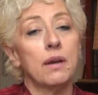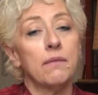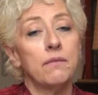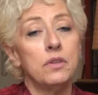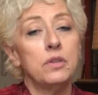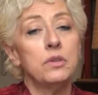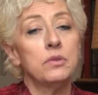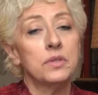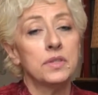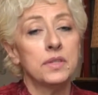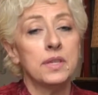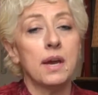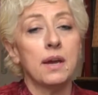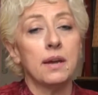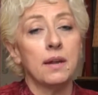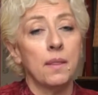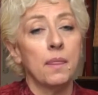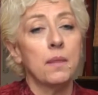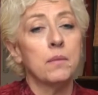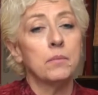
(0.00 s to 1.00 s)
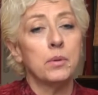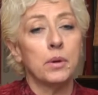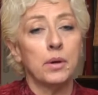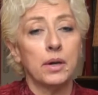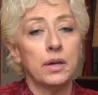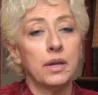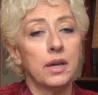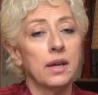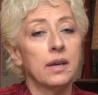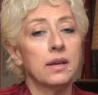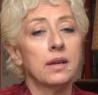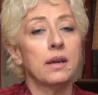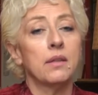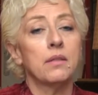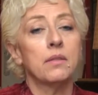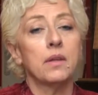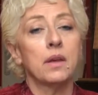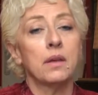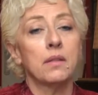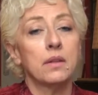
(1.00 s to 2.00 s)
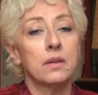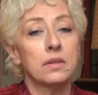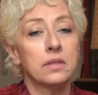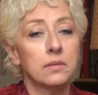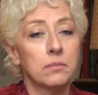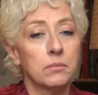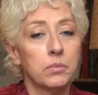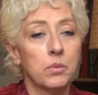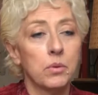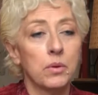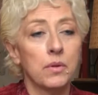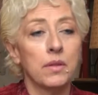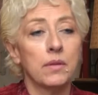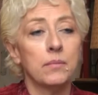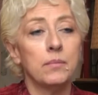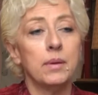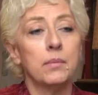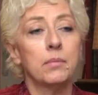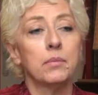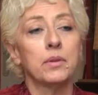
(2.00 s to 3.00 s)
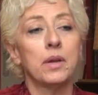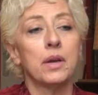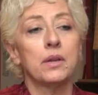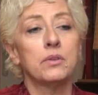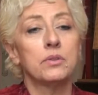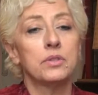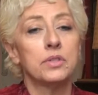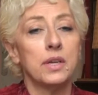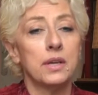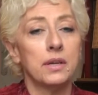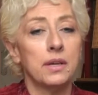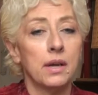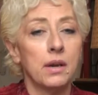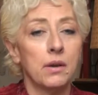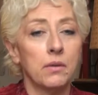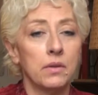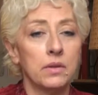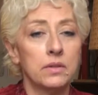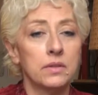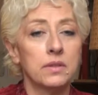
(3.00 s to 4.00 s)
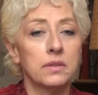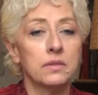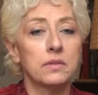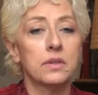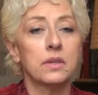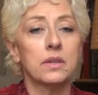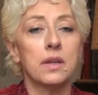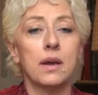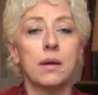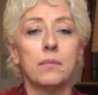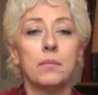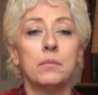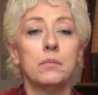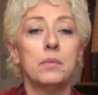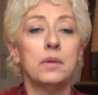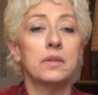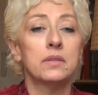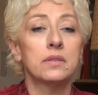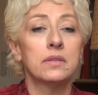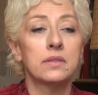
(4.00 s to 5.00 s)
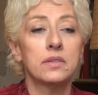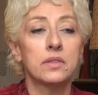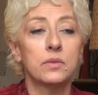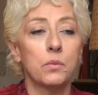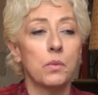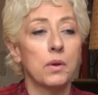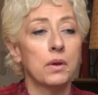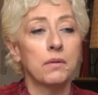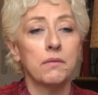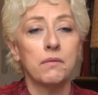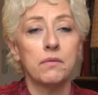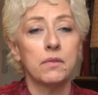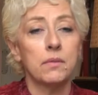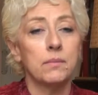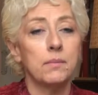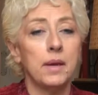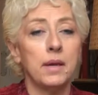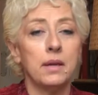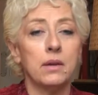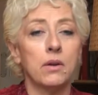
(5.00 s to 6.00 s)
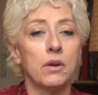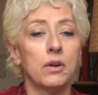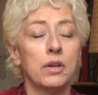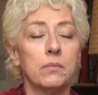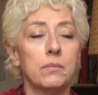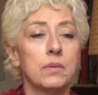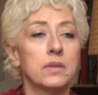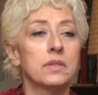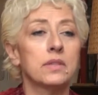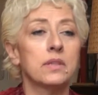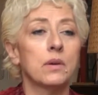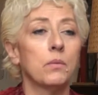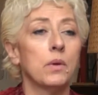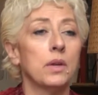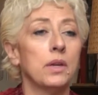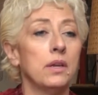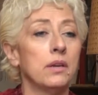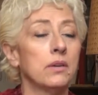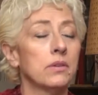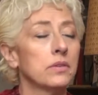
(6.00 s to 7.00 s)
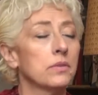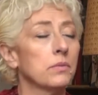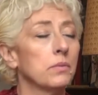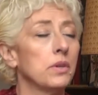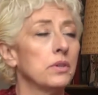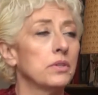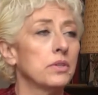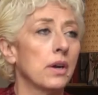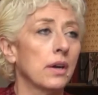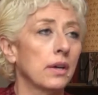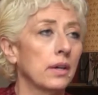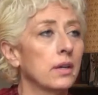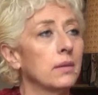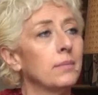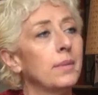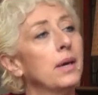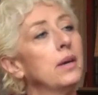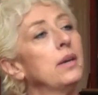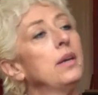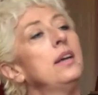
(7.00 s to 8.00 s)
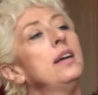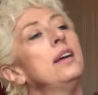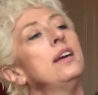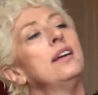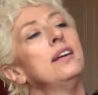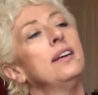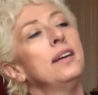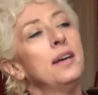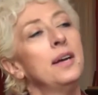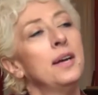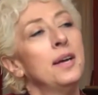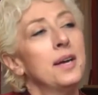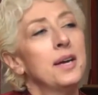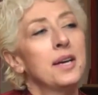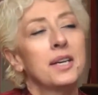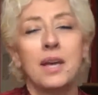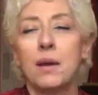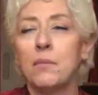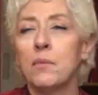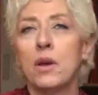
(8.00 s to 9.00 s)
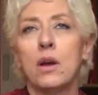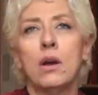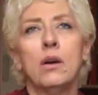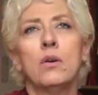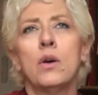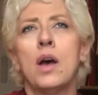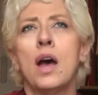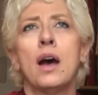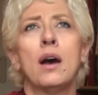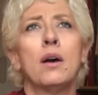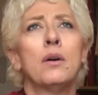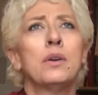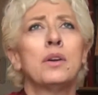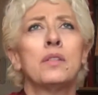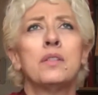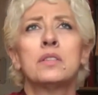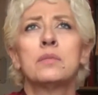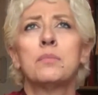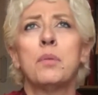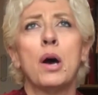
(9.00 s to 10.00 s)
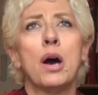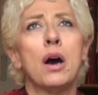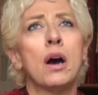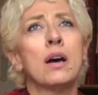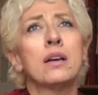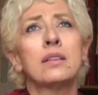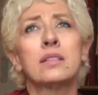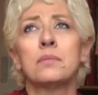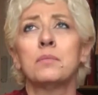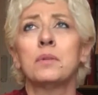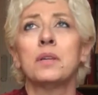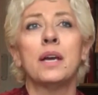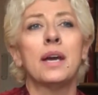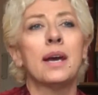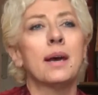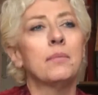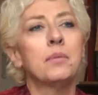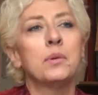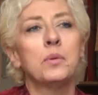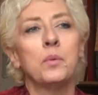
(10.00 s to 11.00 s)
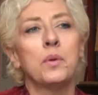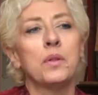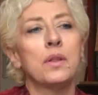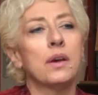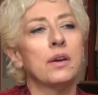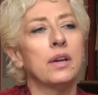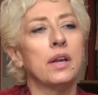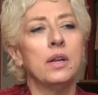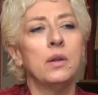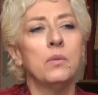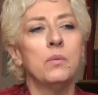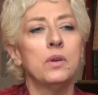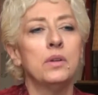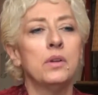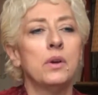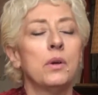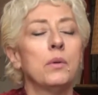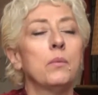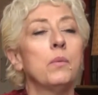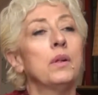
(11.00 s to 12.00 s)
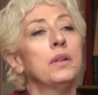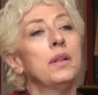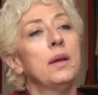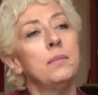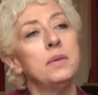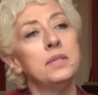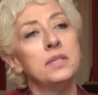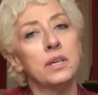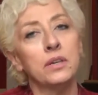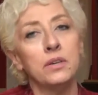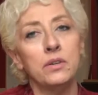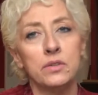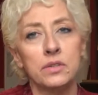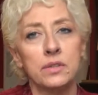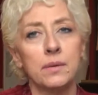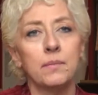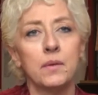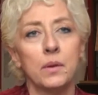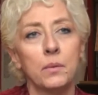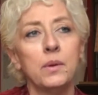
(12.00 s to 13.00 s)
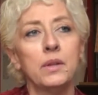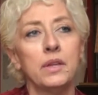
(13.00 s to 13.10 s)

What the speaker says: I've used that in the book, and I think that it's important that people understand how these things could happen, because it's one of the main arguments that one hears when you're talking about how could this possibly happen without anyone knowing? Well, let me tell you something.